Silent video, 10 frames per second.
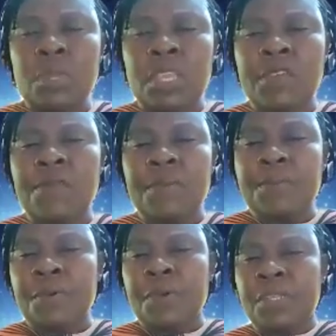give the
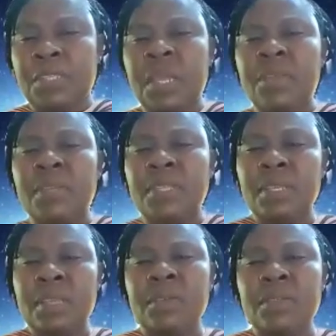boy child and
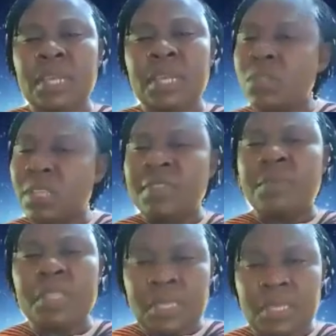the girl child, you leave
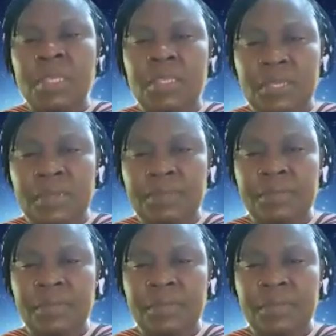them in the kitchen,